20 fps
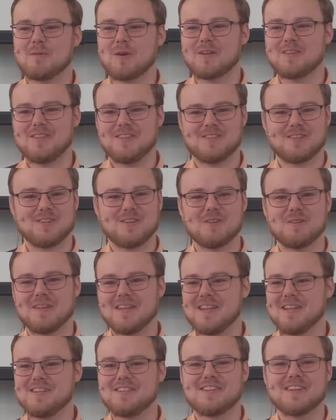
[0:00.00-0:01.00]
mercies are new
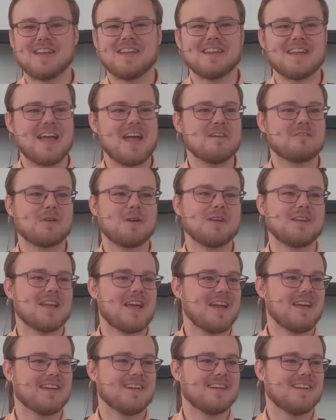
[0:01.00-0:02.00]
each and every
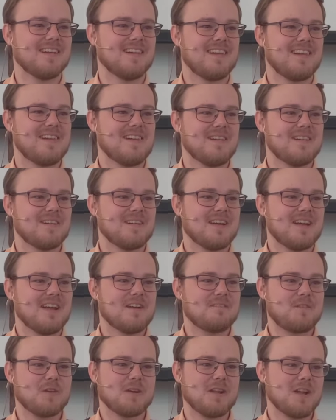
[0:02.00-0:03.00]
day.
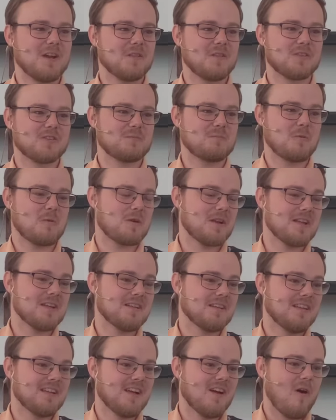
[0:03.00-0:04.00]
If you're here this
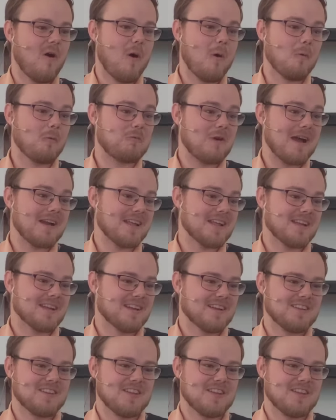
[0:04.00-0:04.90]
morning, already